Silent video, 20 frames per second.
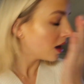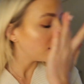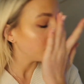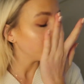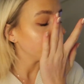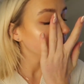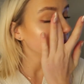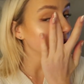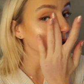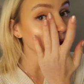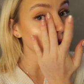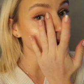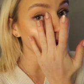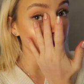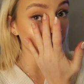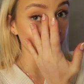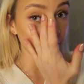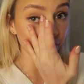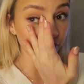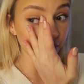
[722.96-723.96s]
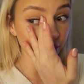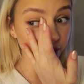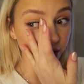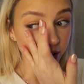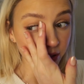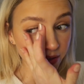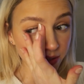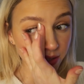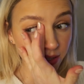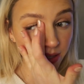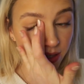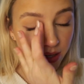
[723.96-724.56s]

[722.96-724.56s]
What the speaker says: I don't know where my phone is.